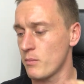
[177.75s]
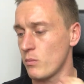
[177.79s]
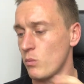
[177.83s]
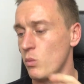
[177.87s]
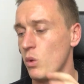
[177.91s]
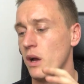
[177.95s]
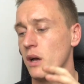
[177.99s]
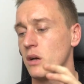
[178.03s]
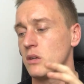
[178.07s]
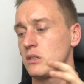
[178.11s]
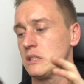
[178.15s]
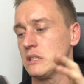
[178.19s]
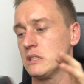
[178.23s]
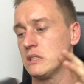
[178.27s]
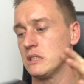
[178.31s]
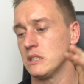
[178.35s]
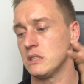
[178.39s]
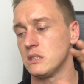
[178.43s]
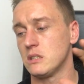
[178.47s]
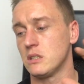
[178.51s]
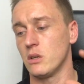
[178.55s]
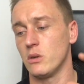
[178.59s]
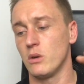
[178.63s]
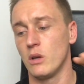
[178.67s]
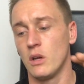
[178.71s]
What else does
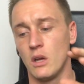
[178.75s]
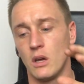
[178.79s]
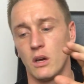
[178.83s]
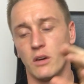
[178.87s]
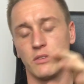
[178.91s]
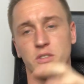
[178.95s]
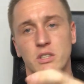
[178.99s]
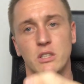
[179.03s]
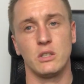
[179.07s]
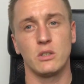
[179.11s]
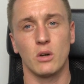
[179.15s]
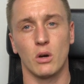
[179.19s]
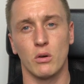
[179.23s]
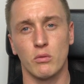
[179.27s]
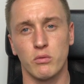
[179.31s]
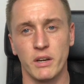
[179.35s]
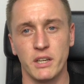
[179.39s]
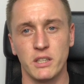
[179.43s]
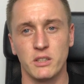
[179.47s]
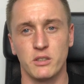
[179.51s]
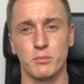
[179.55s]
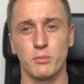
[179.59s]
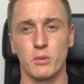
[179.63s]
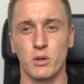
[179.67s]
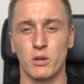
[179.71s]
this do? Obviously you've got a
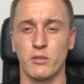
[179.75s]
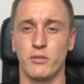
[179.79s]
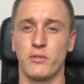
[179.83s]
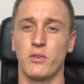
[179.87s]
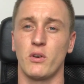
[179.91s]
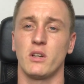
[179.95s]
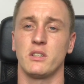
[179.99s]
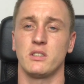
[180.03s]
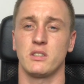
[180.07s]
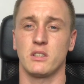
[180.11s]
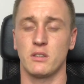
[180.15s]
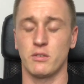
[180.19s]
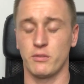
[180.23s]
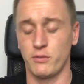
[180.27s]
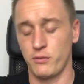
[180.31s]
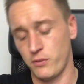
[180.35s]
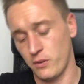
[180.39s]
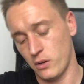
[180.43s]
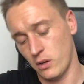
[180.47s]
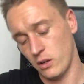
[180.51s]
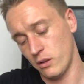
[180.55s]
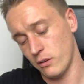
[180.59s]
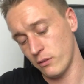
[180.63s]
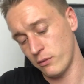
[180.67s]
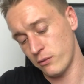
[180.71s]
range of modifiers that can
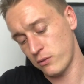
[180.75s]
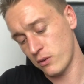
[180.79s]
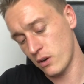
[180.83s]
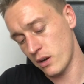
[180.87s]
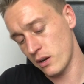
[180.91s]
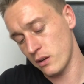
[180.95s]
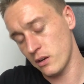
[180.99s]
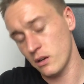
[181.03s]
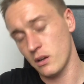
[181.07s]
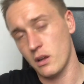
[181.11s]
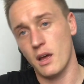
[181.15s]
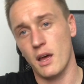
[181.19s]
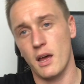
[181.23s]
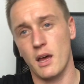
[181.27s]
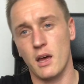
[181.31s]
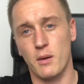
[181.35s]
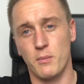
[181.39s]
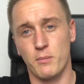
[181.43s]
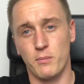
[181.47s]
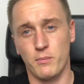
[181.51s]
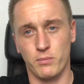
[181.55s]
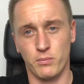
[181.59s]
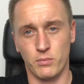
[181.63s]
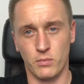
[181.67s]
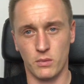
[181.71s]
fit in the front.
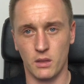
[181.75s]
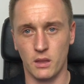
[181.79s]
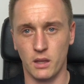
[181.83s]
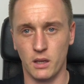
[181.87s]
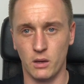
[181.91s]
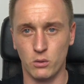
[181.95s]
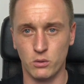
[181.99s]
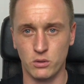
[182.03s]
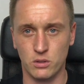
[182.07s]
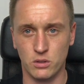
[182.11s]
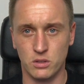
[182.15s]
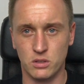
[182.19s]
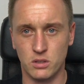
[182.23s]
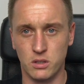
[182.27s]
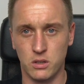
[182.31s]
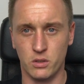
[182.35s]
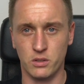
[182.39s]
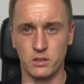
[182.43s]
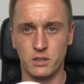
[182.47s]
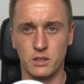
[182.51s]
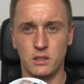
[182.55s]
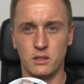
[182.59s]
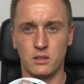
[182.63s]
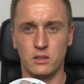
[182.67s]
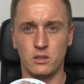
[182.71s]
They all just
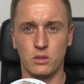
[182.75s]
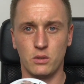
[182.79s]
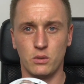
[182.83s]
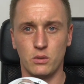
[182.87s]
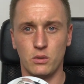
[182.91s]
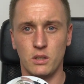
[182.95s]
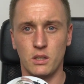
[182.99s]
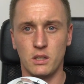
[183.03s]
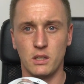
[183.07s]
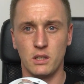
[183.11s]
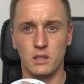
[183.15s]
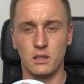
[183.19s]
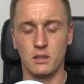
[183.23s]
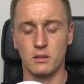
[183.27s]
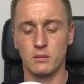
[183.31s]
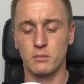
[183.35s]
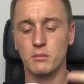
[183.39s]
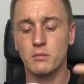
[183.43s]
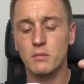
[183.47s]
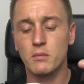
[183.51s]
slot into the